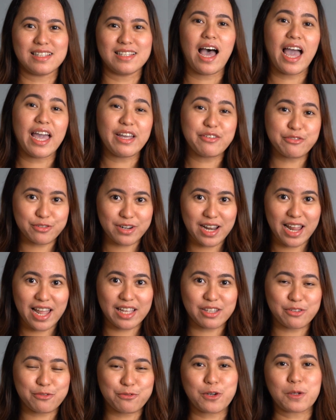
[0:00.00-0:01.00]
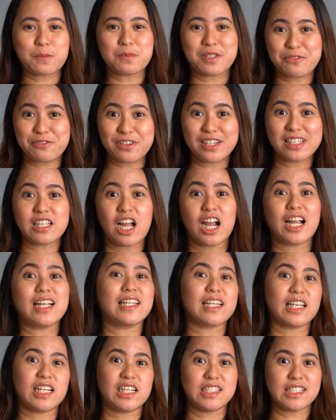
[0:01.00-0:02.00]
I've read from different
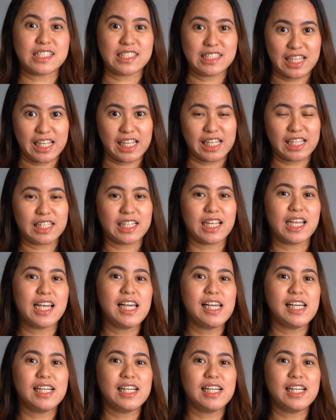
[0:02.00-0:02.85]
articles then